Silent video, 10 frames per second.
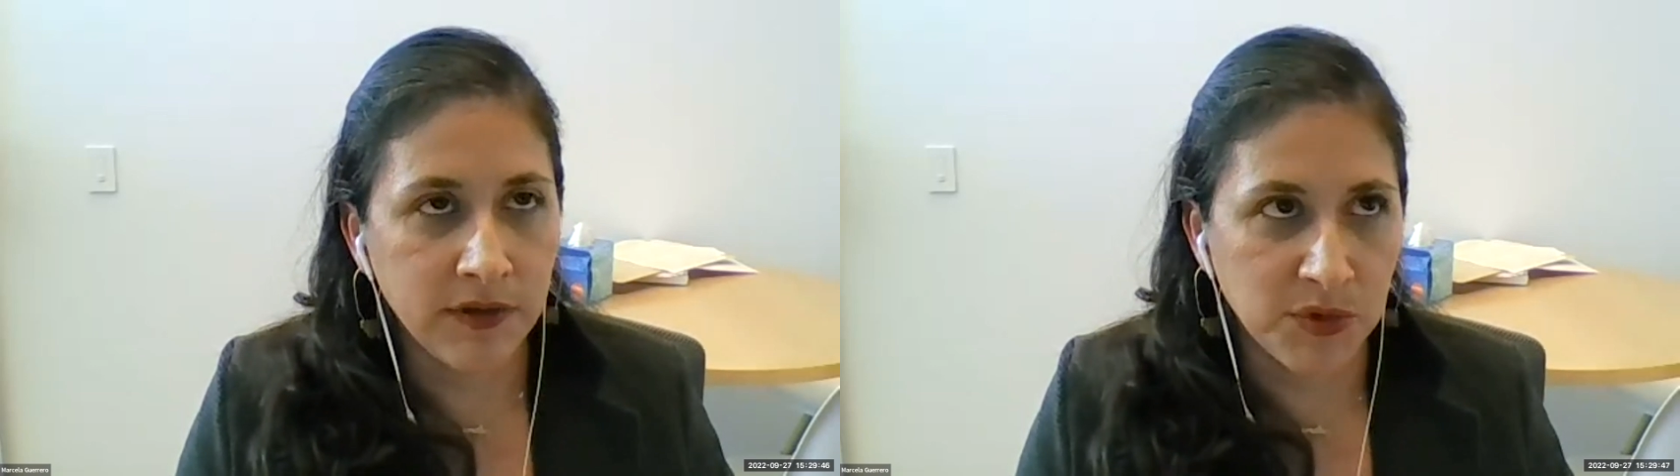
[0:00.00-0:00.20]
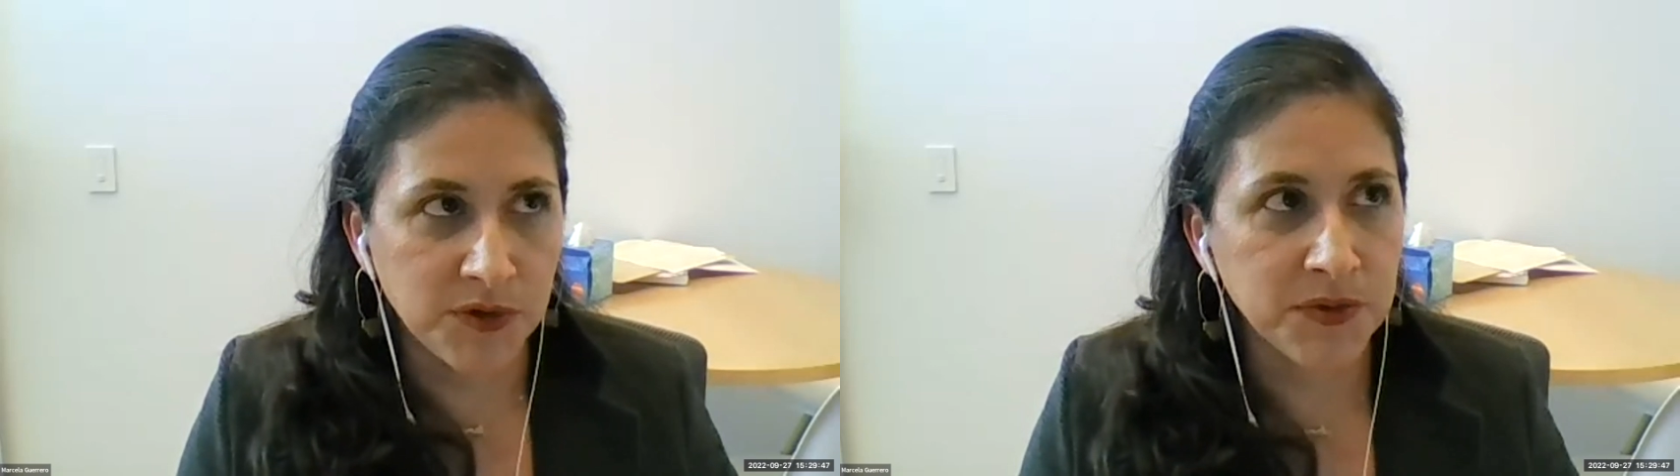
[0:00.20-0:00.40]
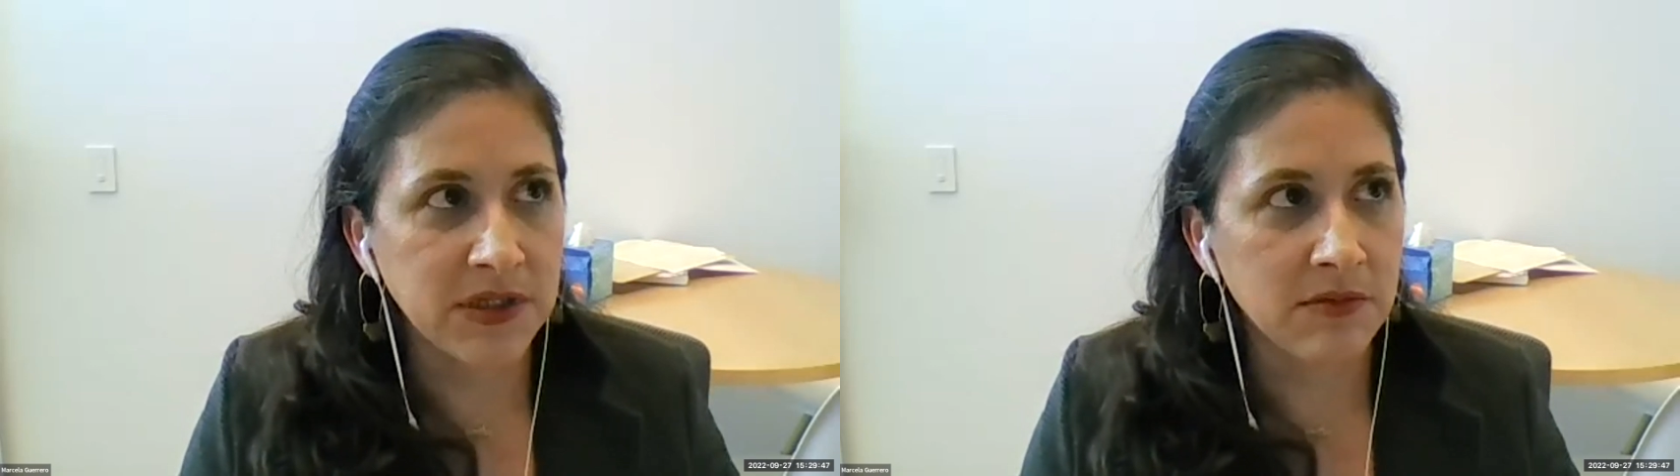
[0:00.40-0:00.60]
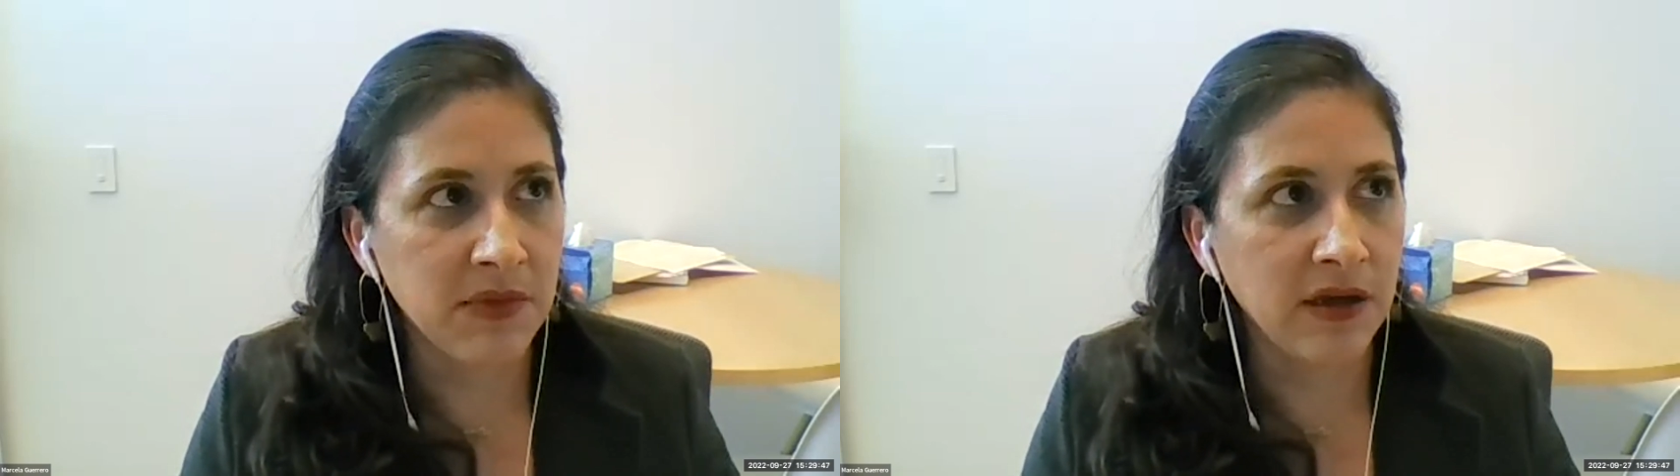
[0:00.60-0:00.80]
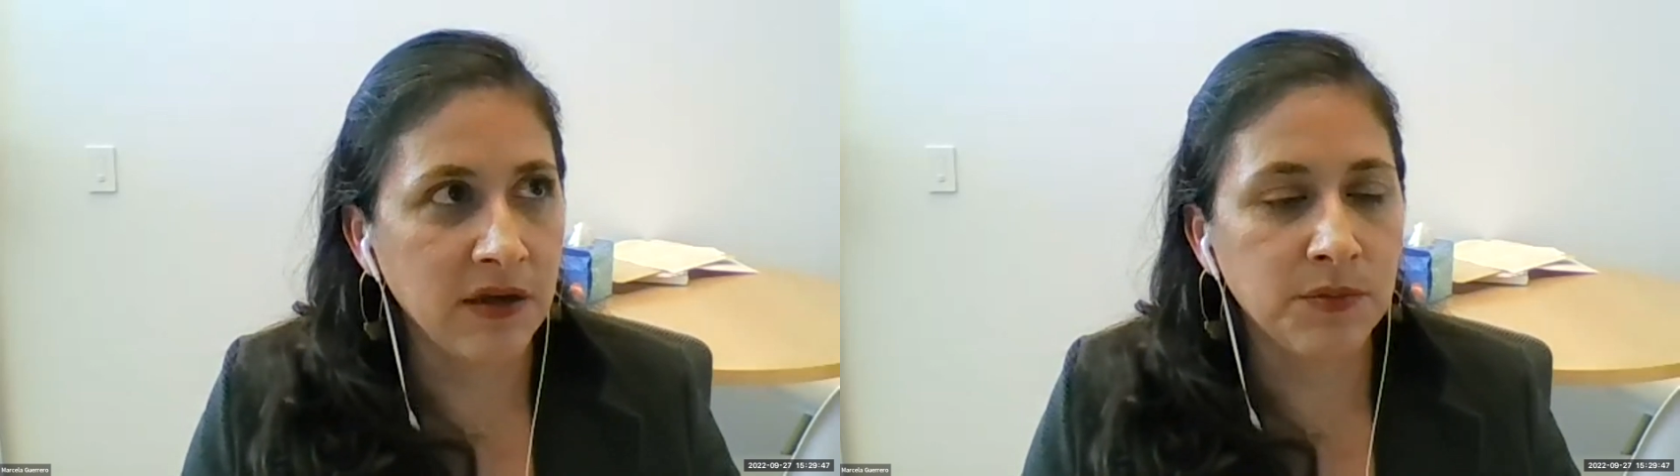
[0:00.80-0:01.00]
the most recent
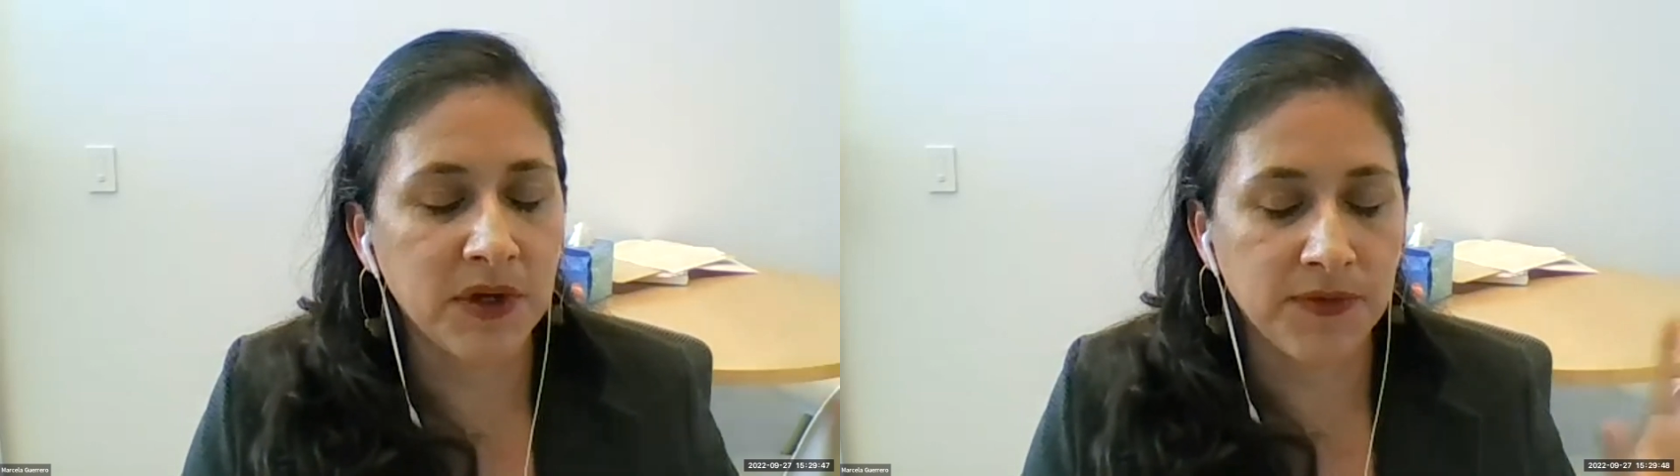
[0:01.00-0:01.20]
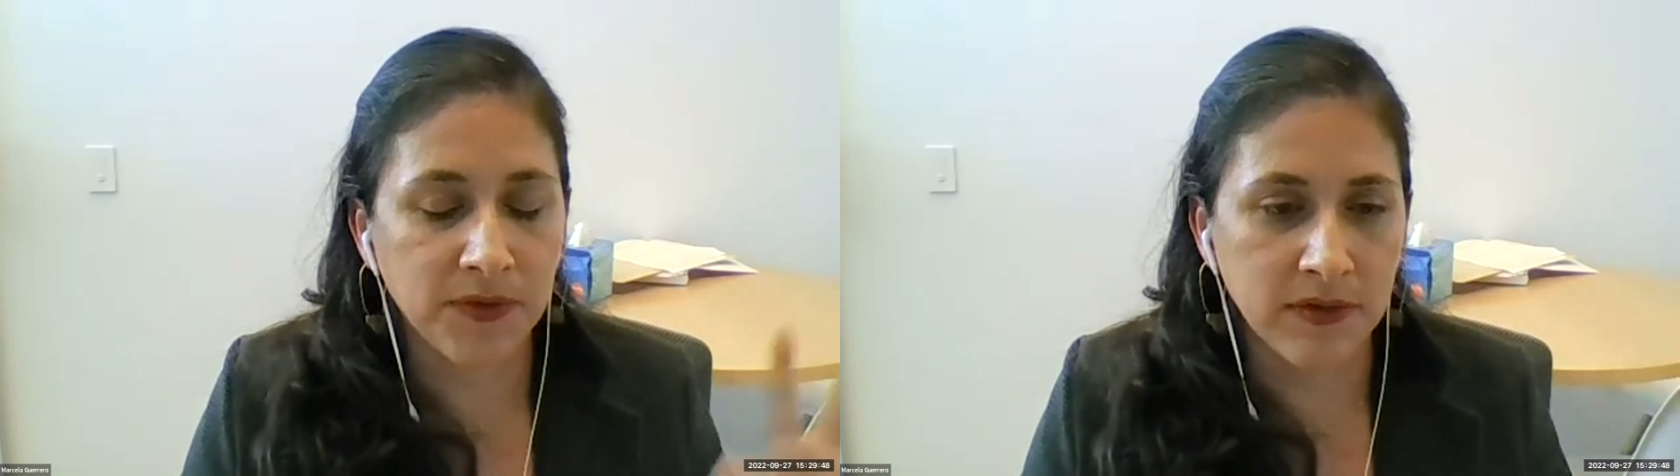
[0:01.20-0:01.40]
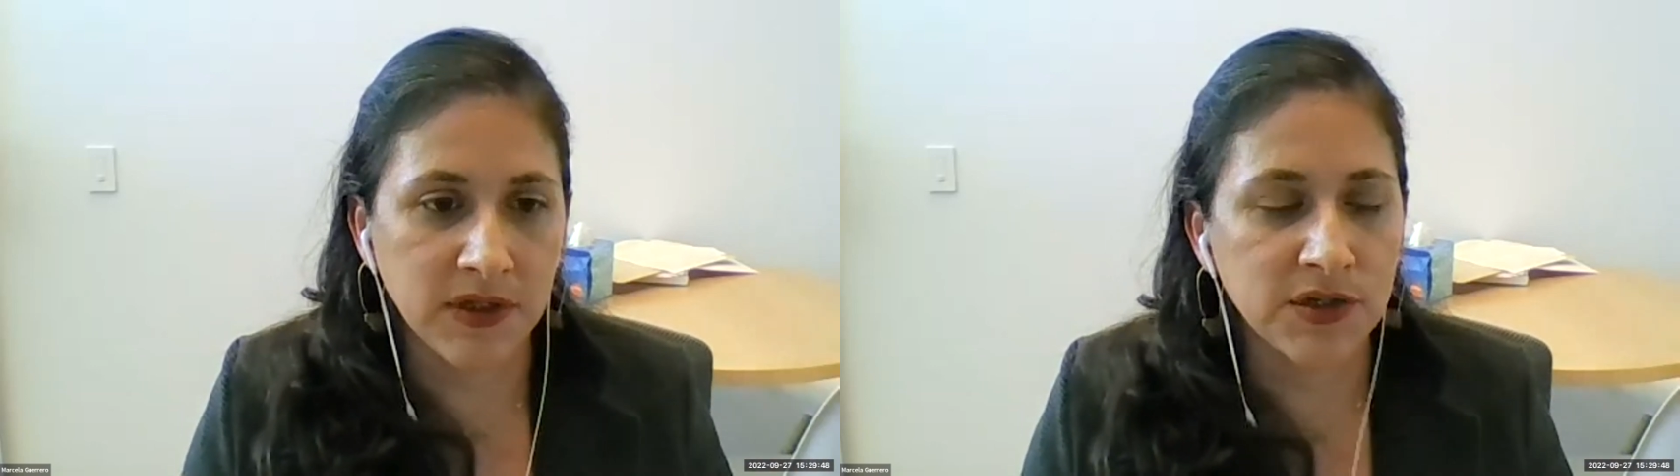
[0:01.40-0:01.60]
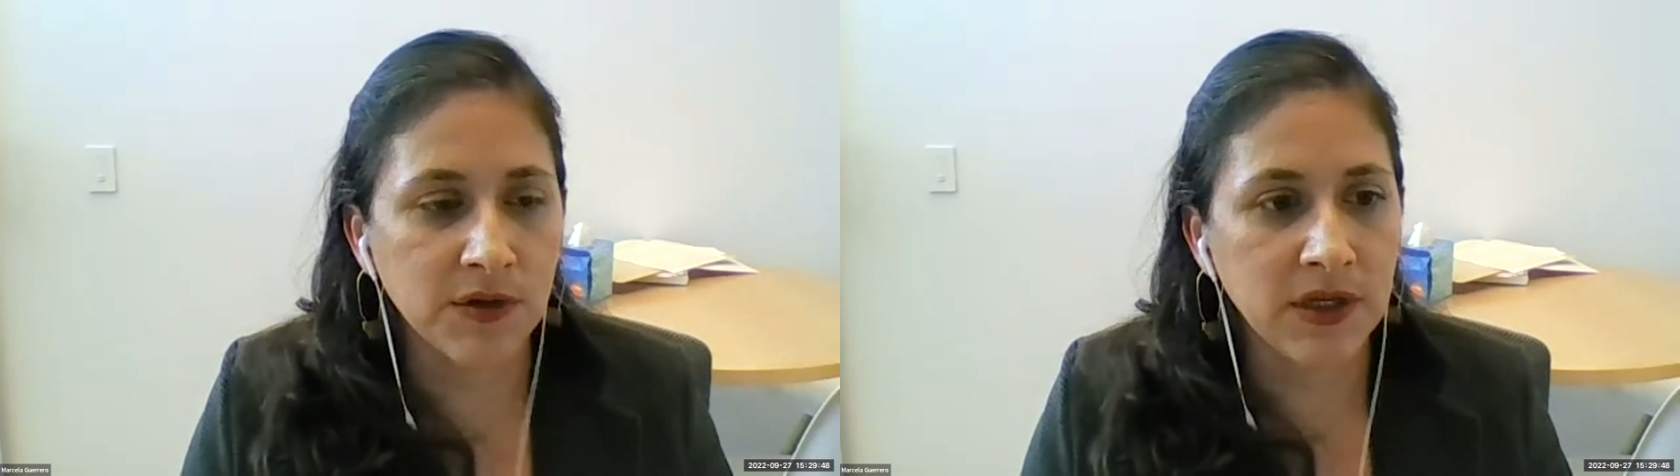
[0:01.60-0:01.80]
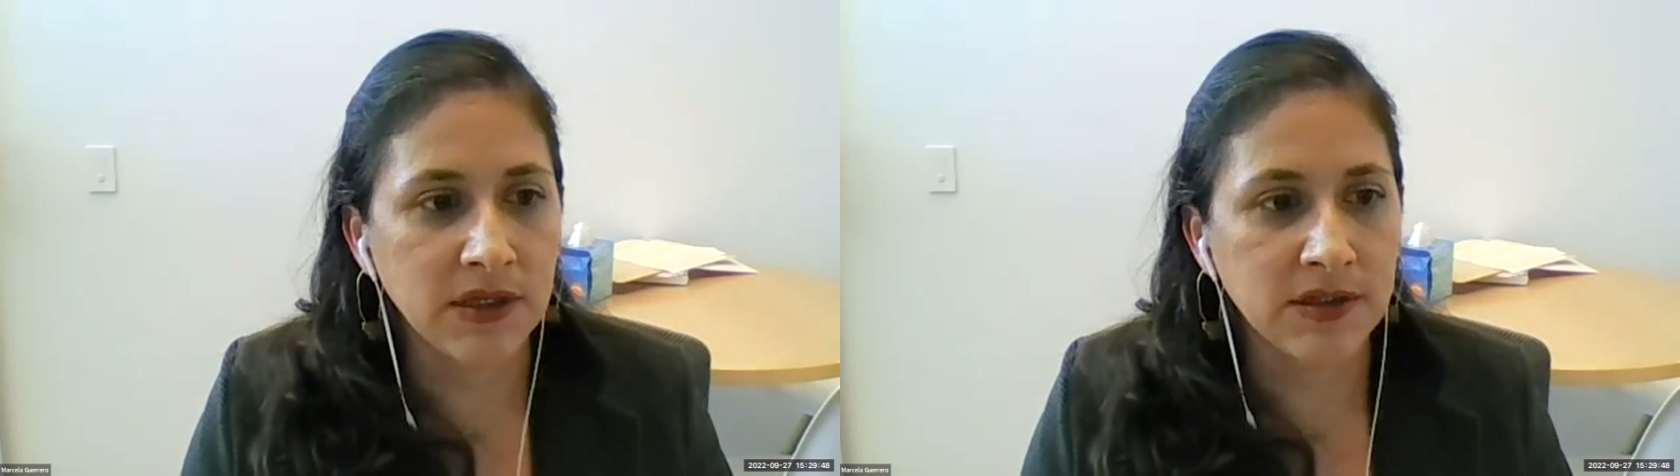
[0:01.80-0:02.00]
biennial, but for this
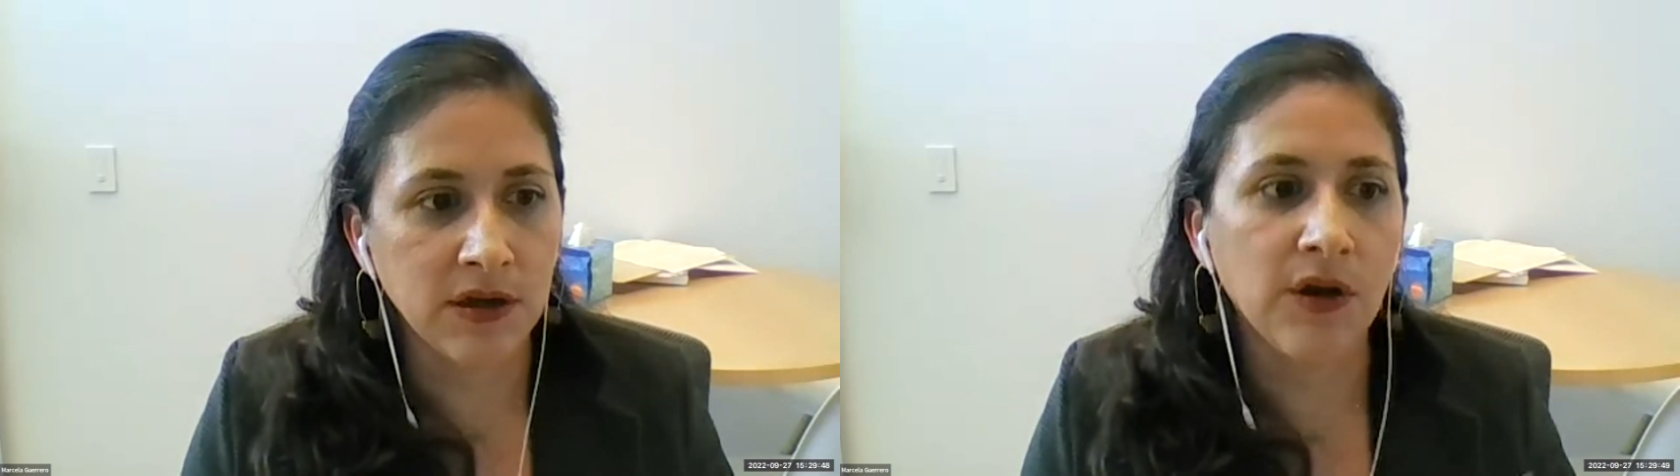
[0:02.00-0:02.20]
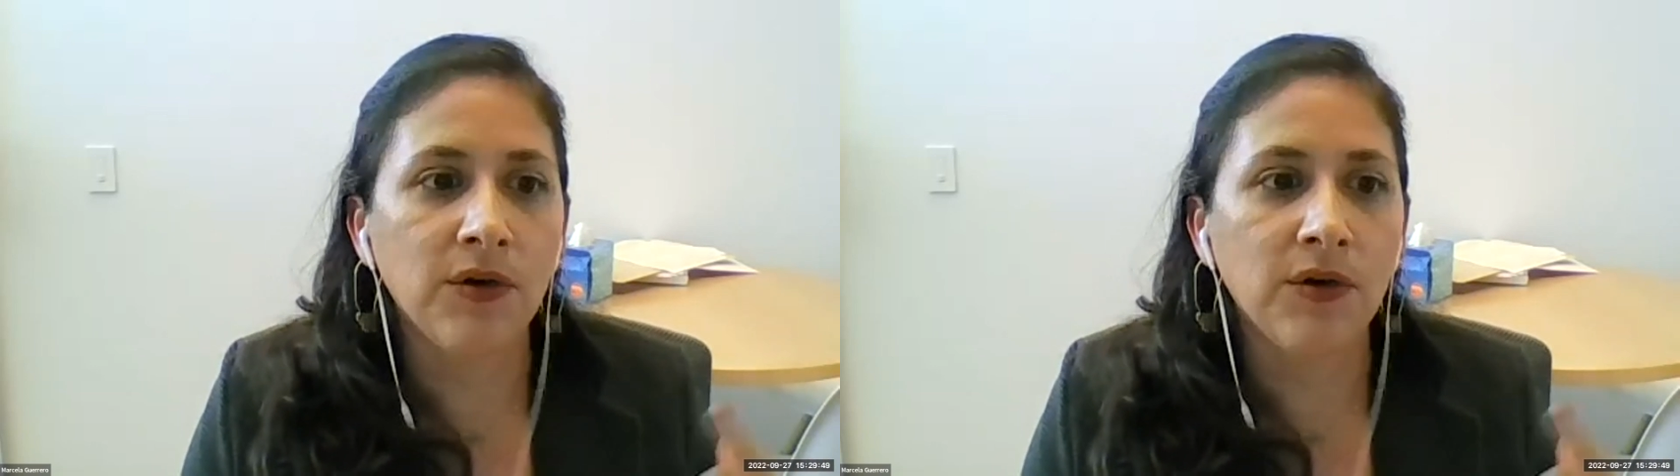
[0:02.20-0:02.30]
show, they said,